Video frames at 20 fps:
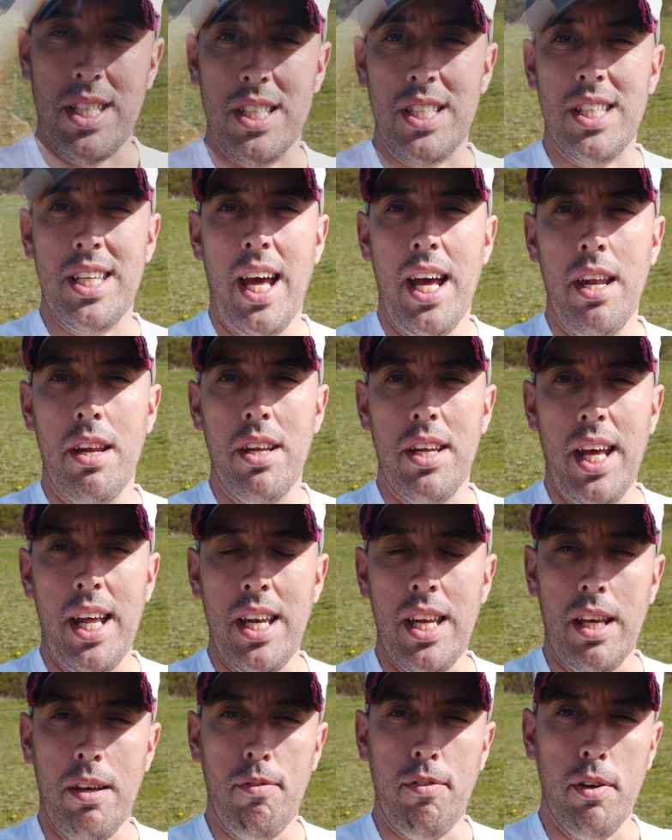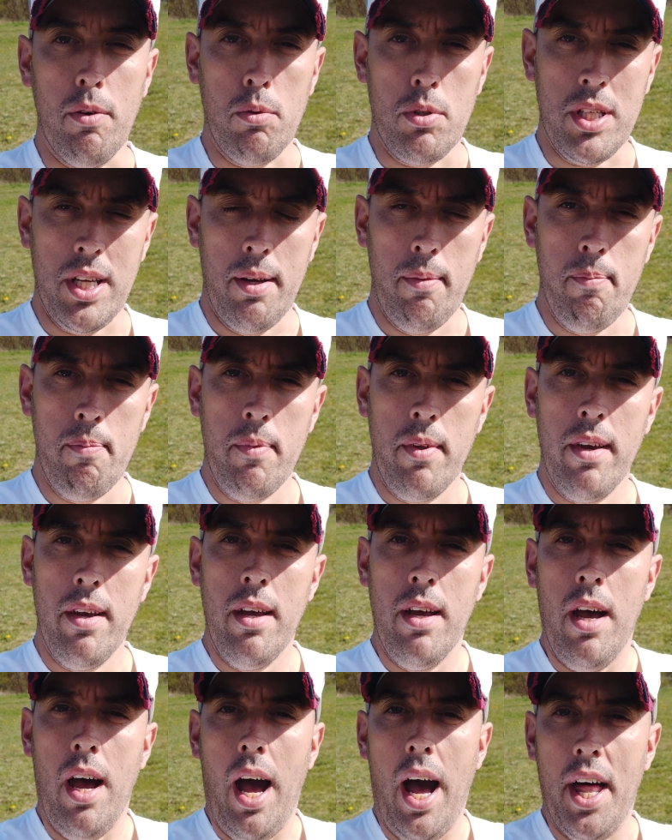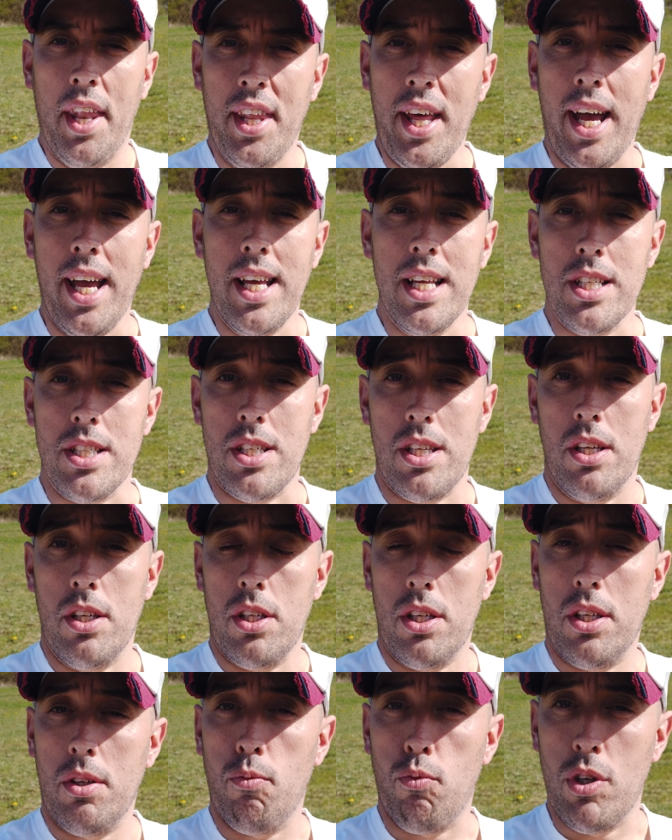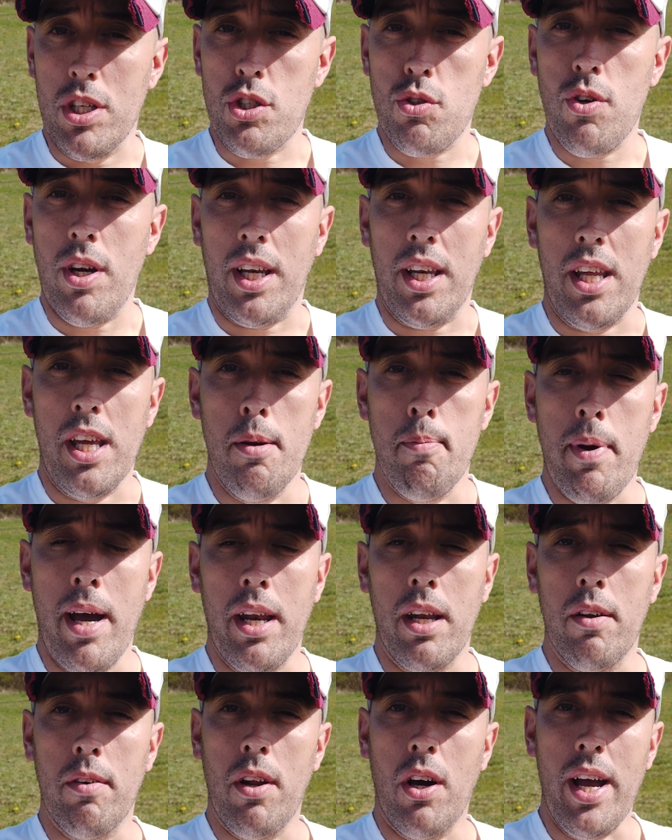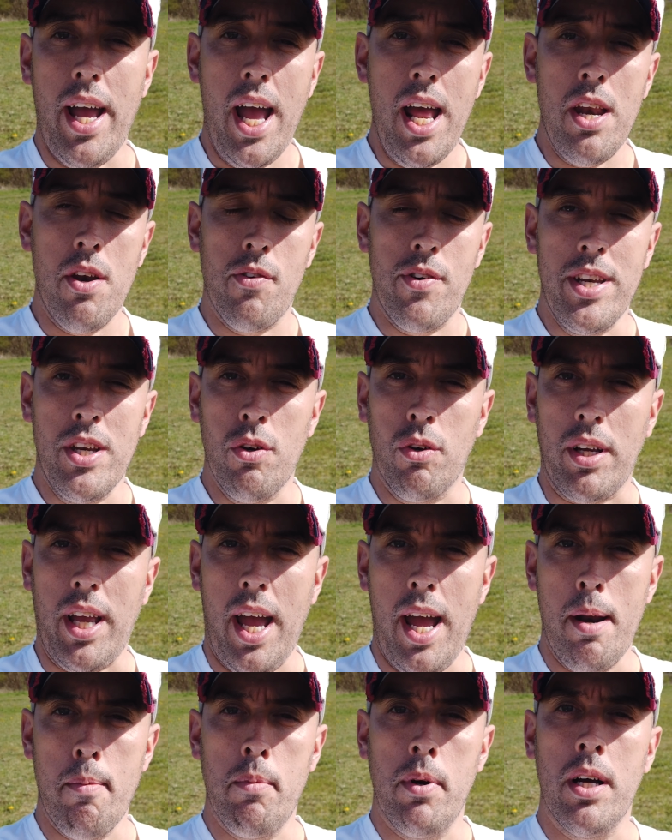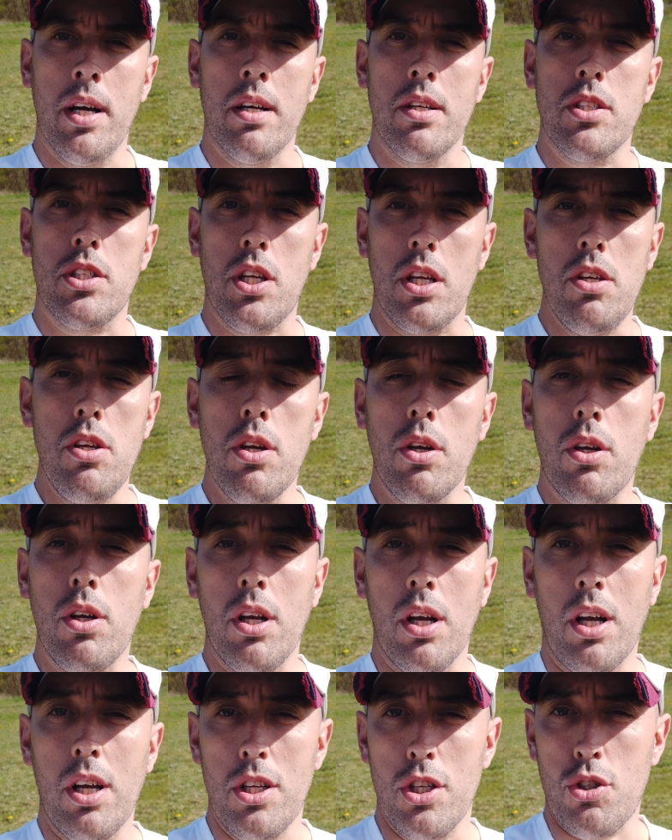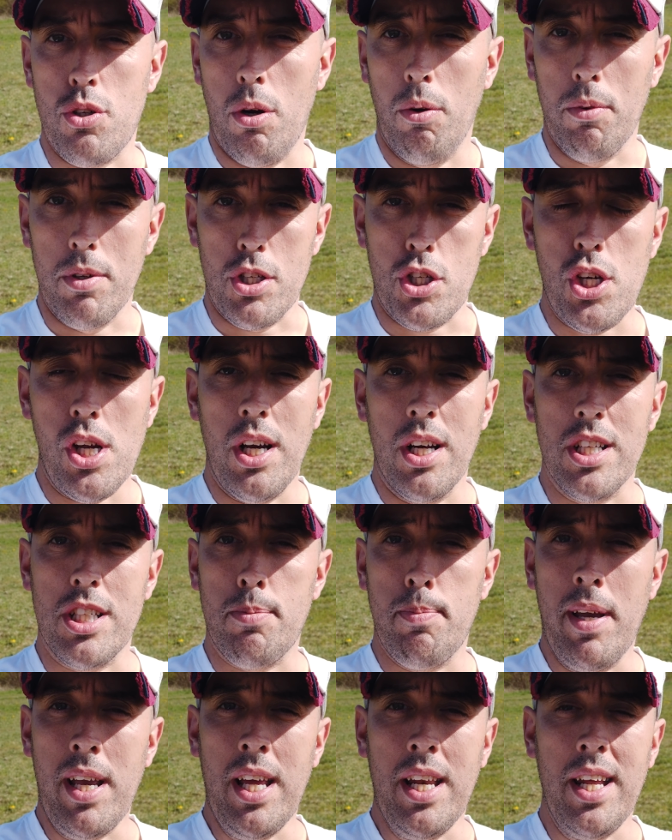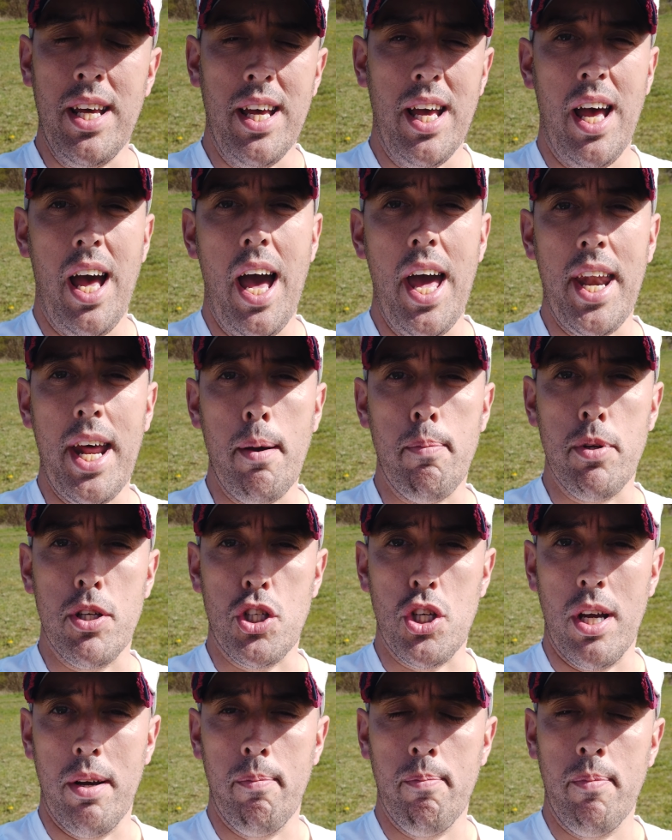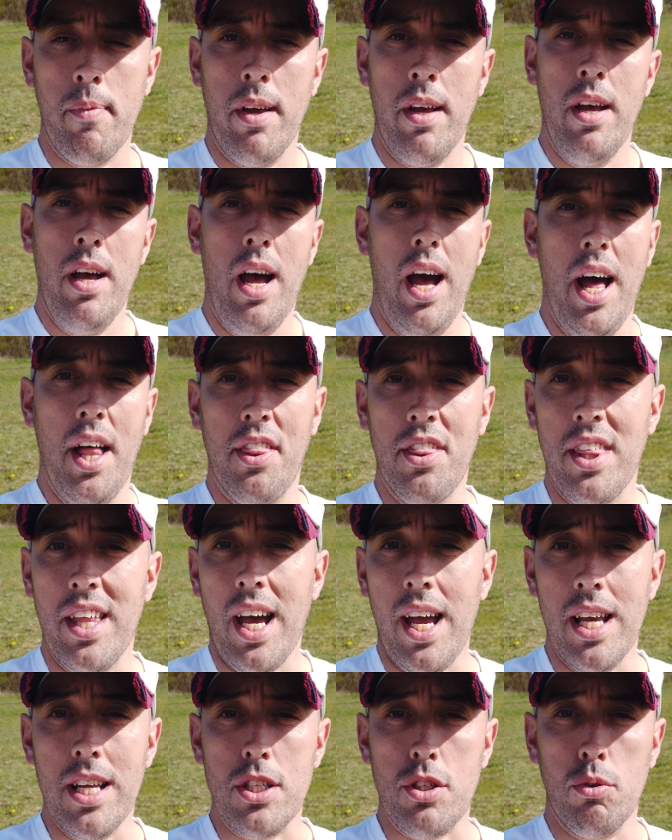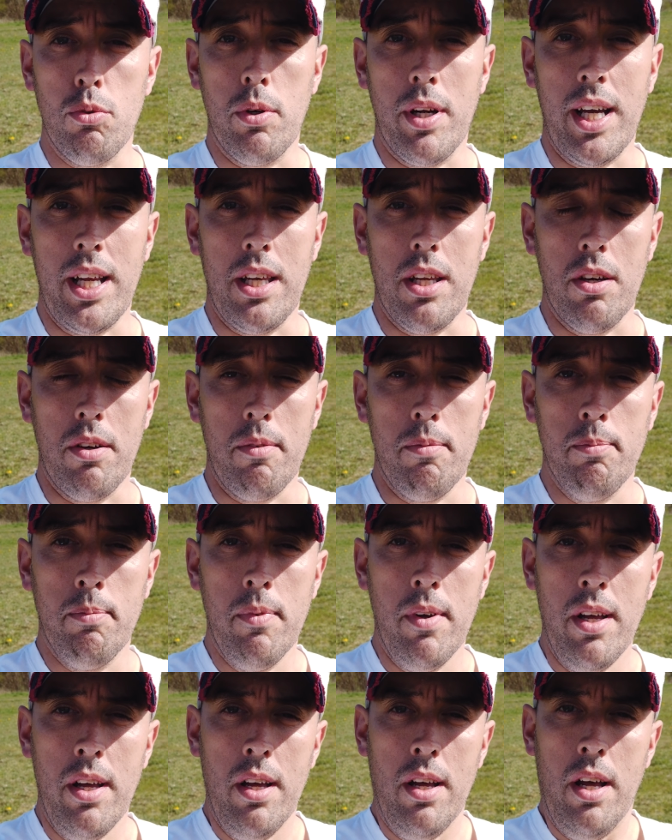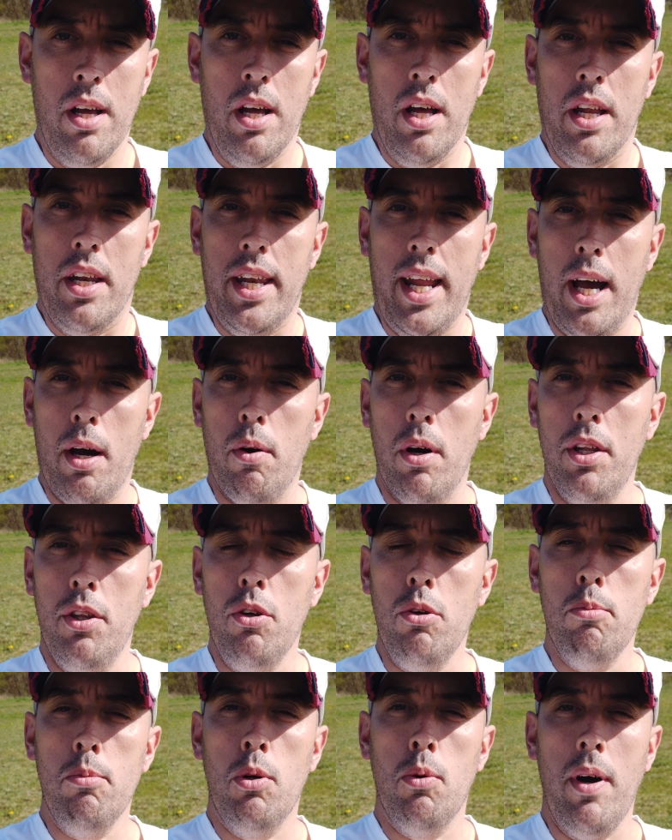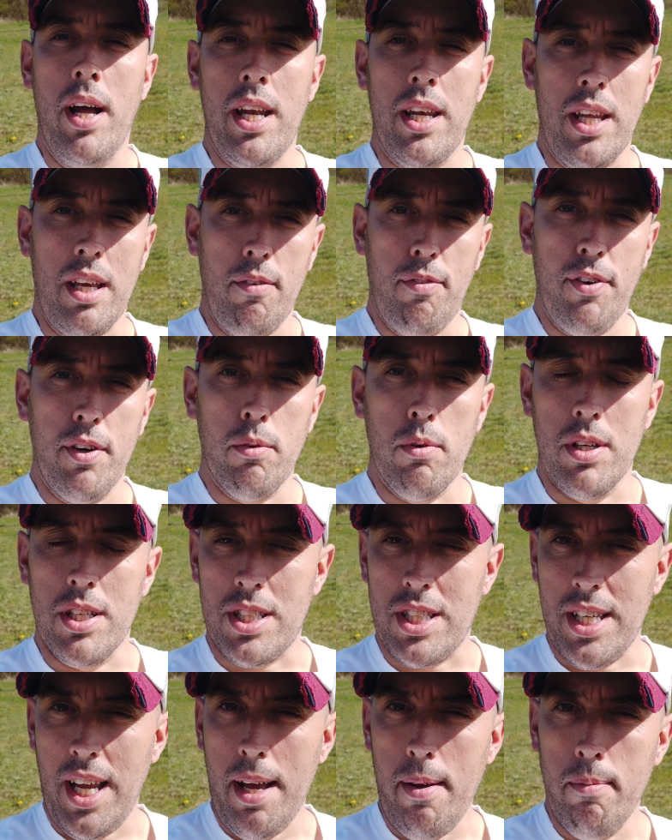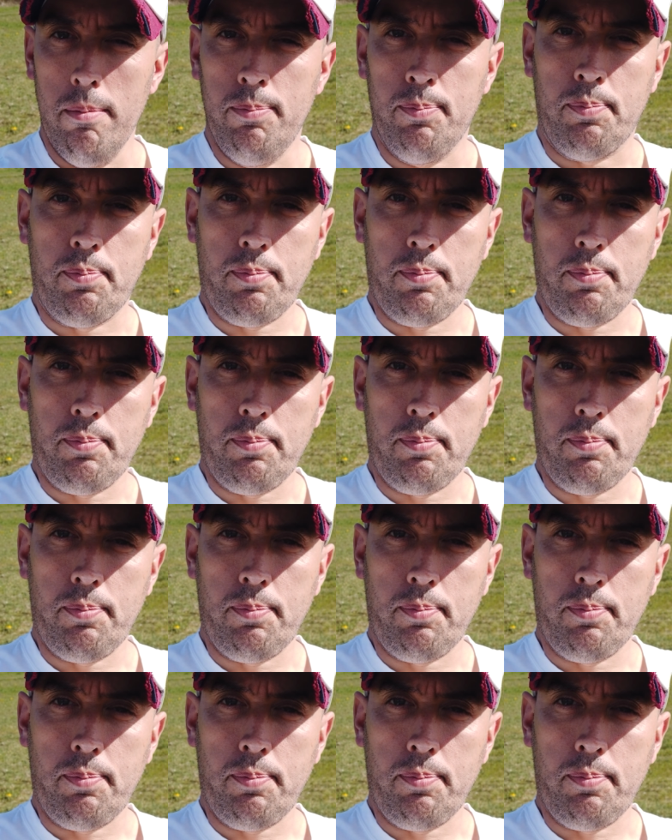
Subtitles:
as a standard ND filter, and that is restrict the amount of light entering your camera so you can control the shutter speed and aperture. And that is all they do. Now, a normal ND filter set